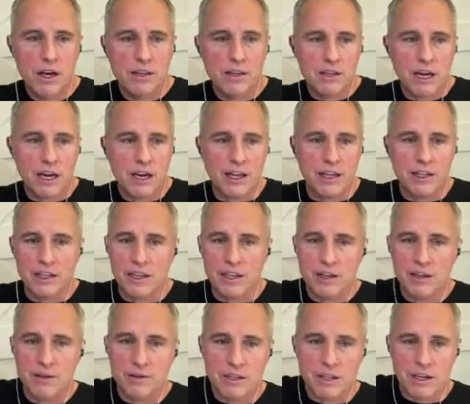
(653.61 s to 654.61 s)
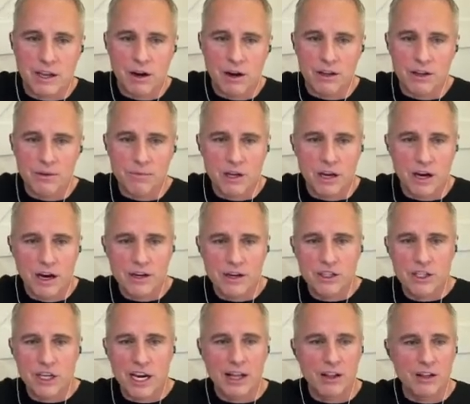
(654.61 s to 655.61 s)
he's kind of like the what they called him the
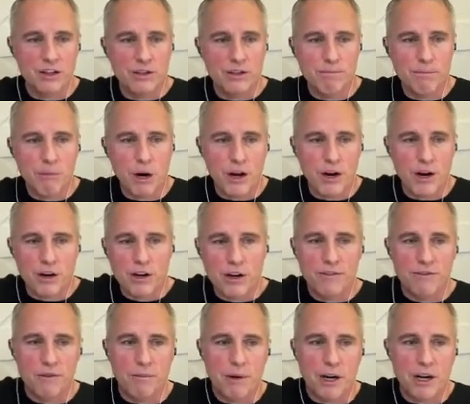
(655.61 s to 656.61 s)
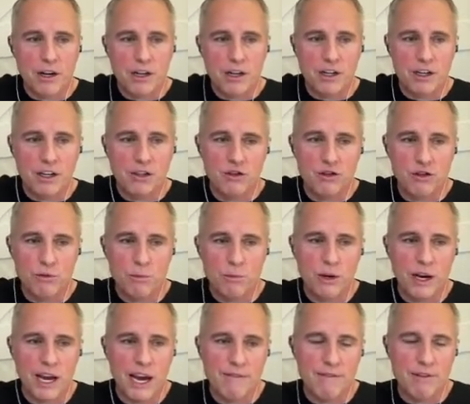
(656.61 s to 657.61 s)
unchallenged monarch of American
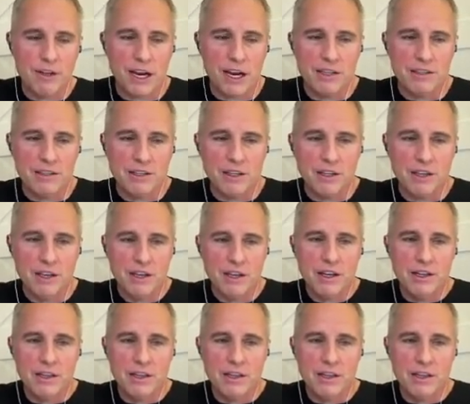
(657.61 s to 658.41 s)
consumer advertising,